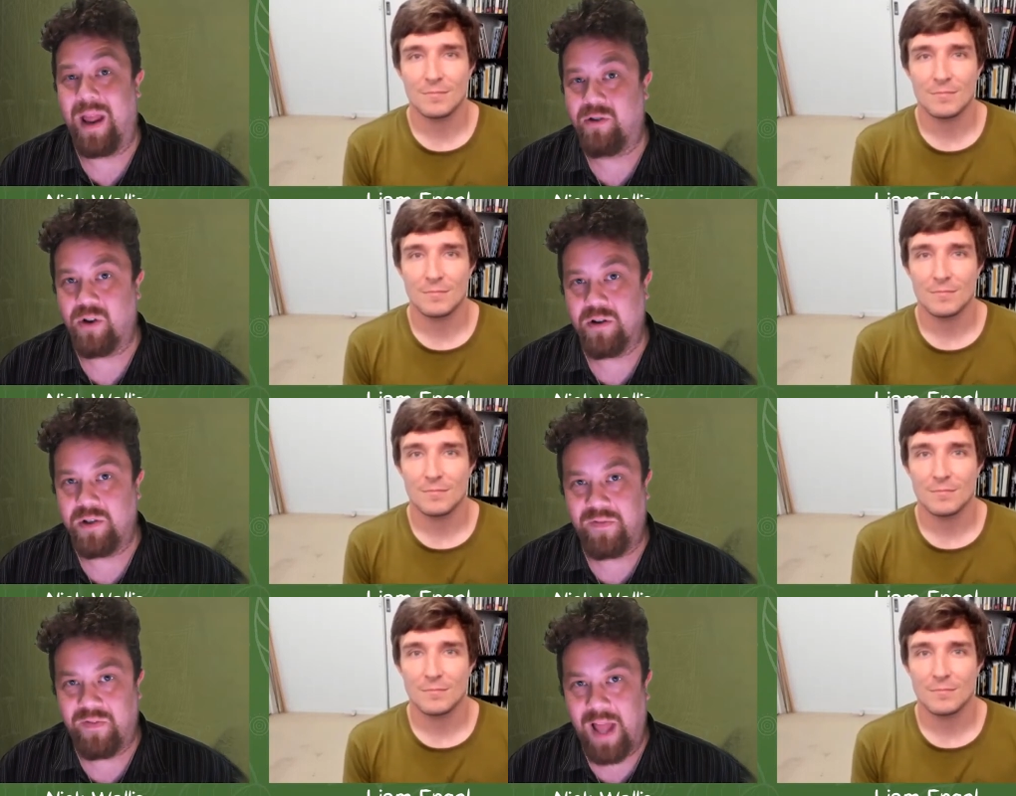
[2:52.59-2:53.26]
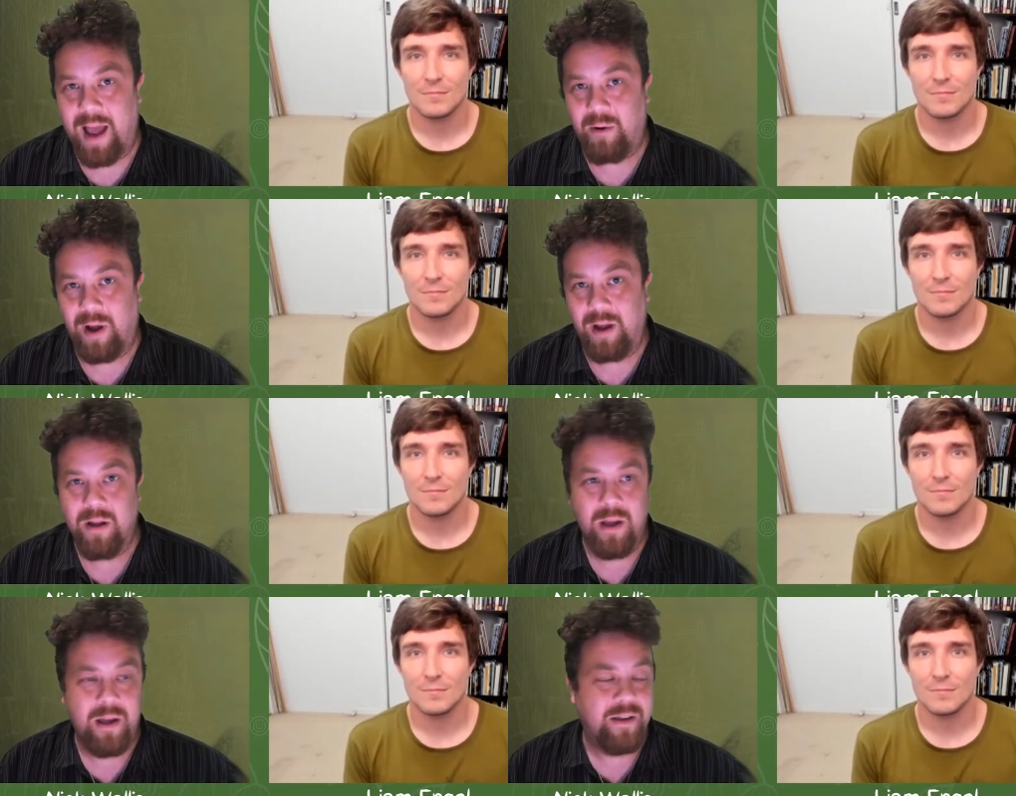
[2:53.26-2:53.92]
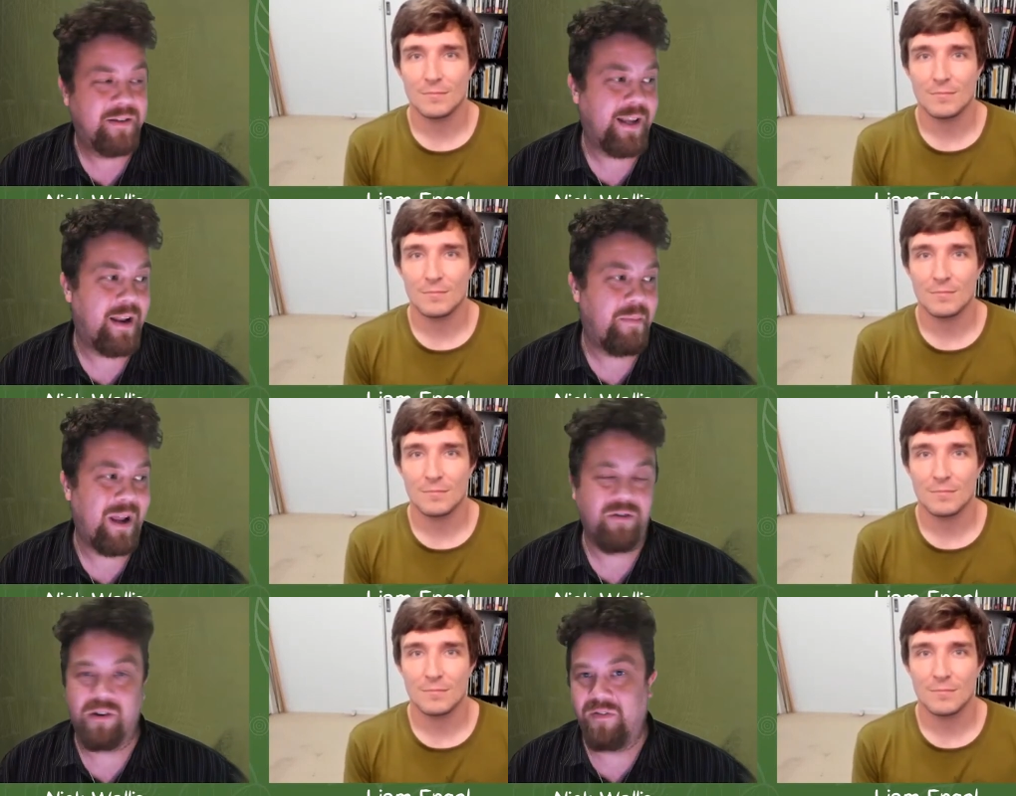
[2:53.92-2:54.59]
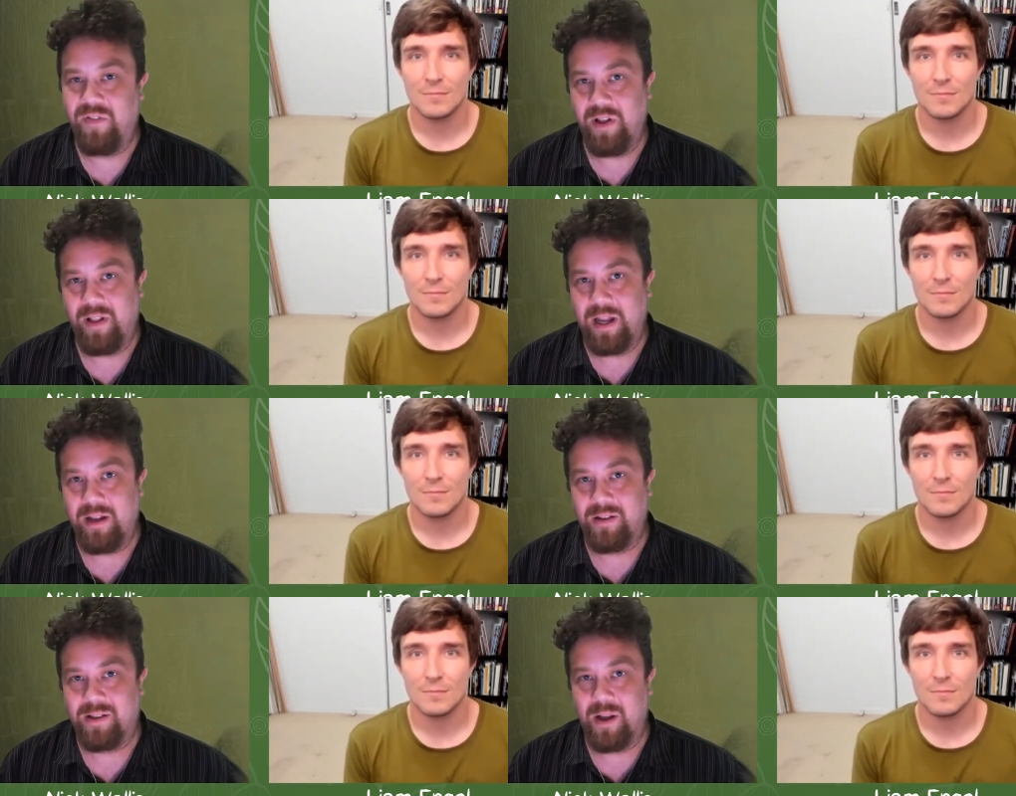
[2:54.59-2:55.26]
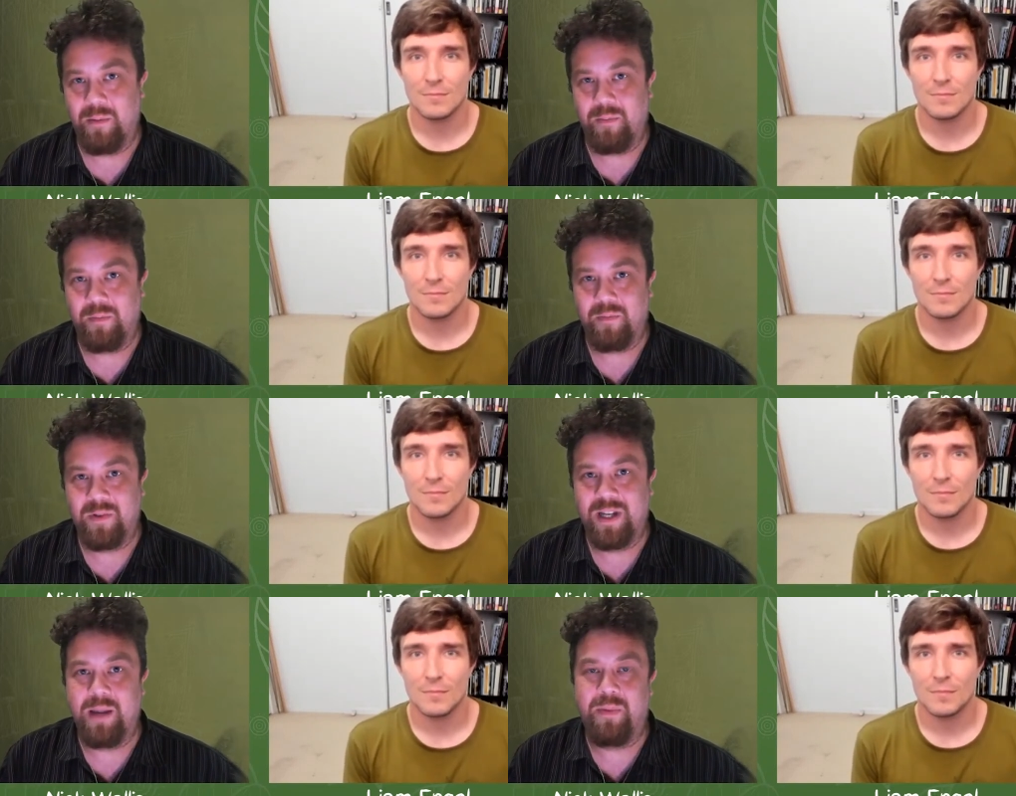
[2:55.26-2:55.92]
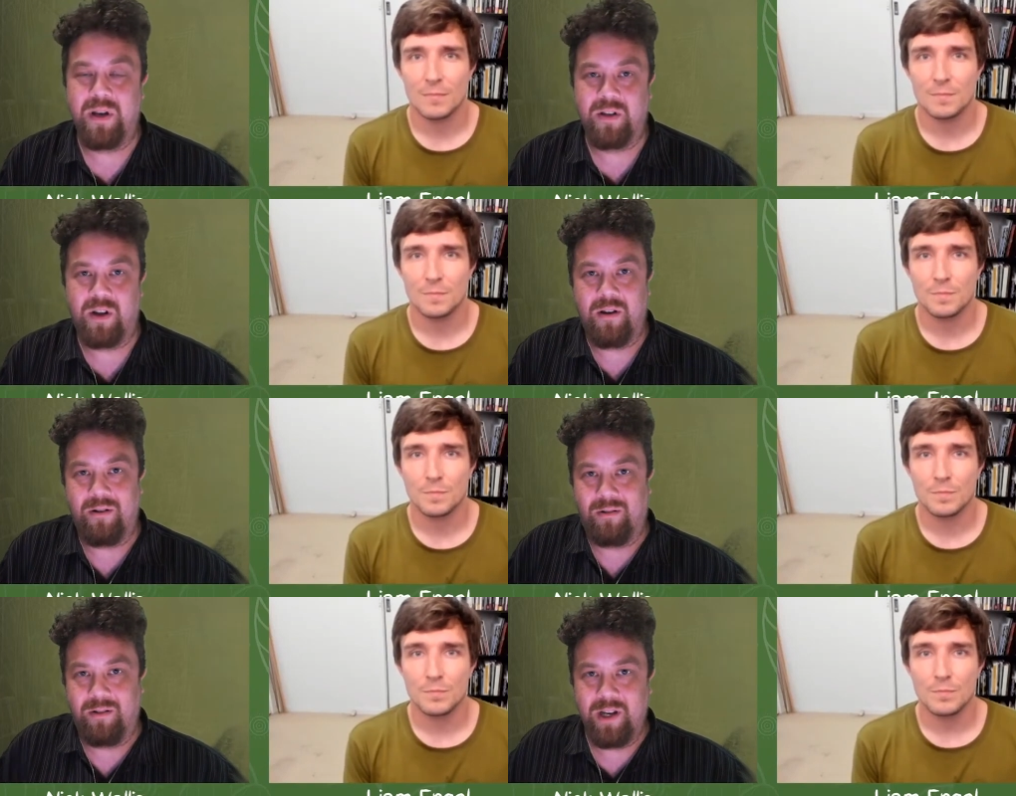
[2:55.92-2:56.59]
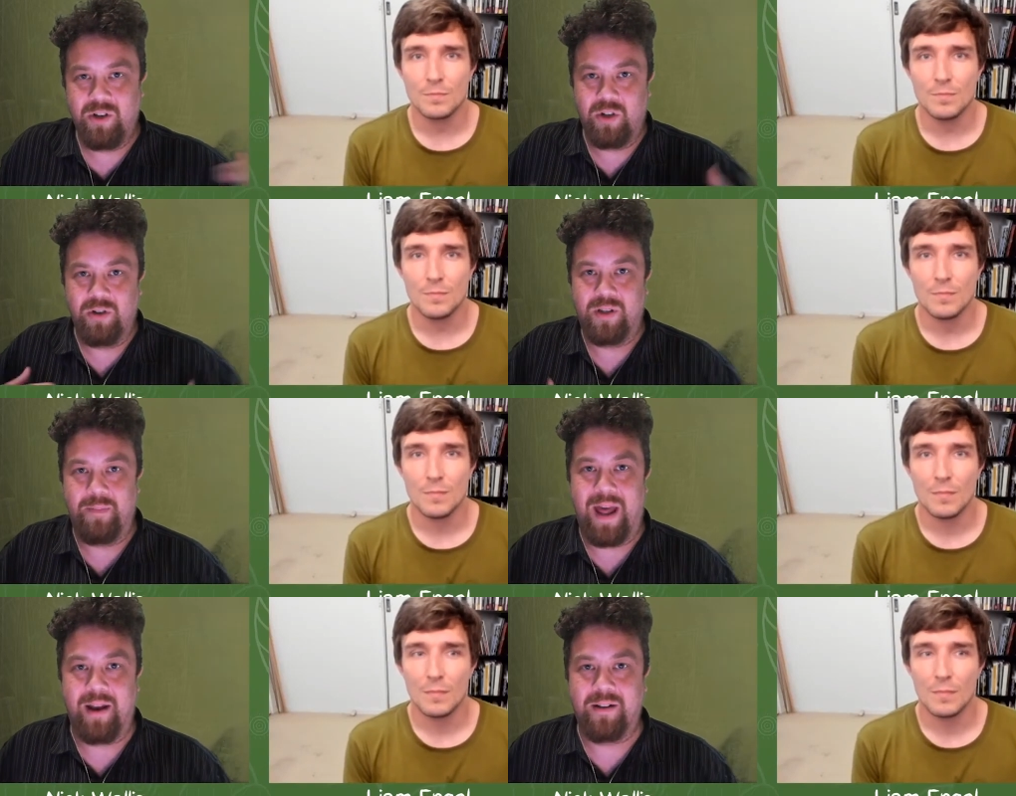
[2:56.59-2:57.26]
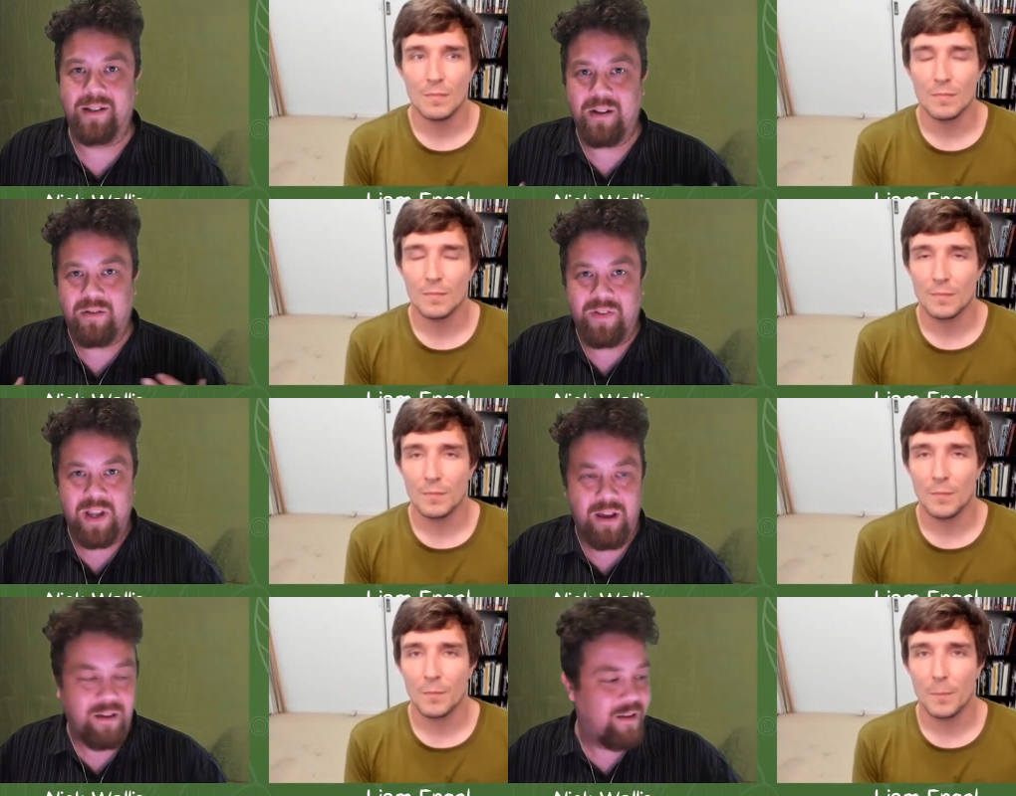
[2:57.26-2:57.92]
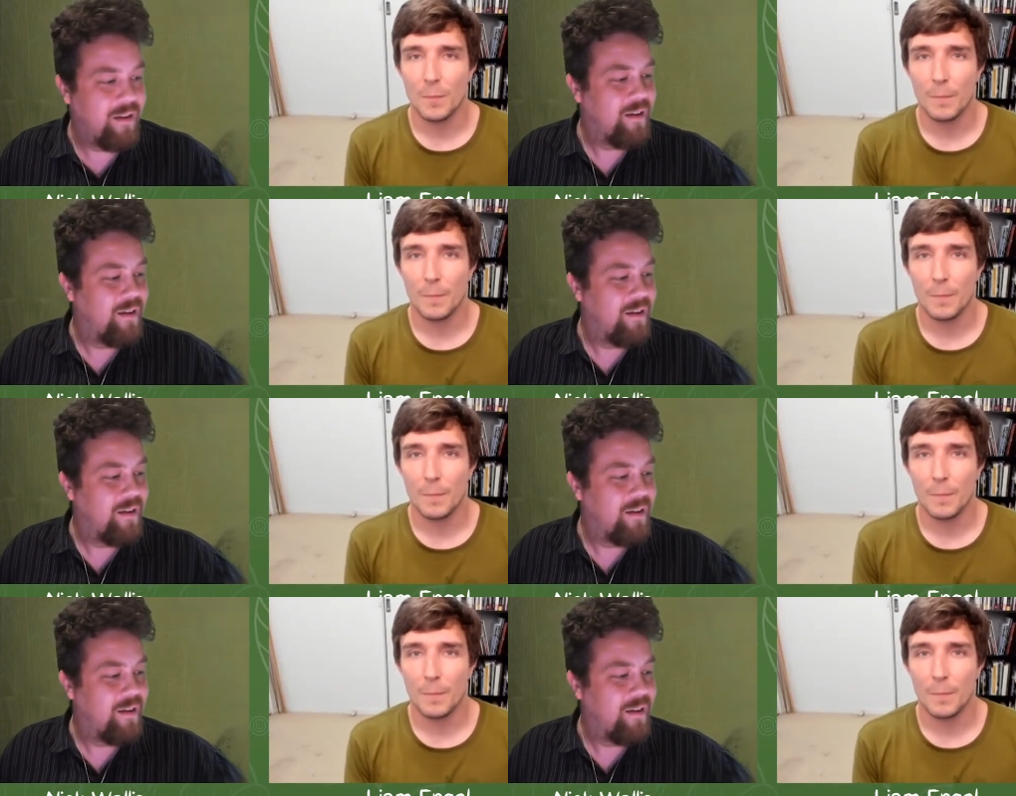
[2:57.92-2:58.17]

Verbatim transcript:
Speaker 1: Pedro to flower. San Pedro feeling some deep internal issues about itself here.